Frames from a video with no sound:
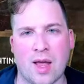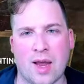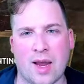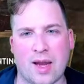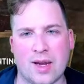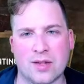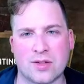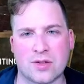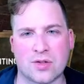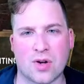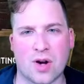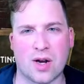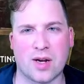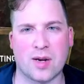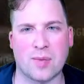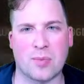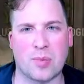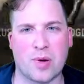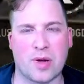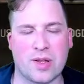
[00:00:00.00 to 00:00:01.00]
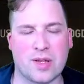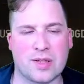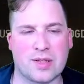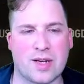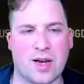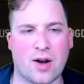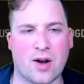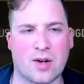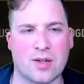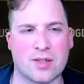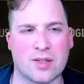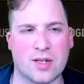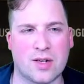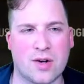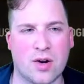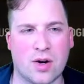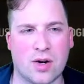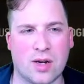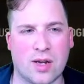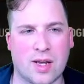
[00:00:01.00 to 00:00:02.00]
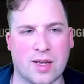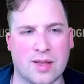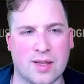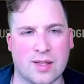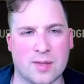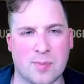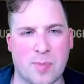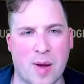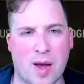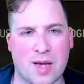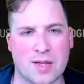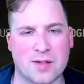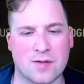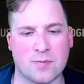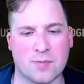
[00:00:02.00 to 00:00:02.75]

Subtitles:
He's trying to play this Carrick City Guard to get this passive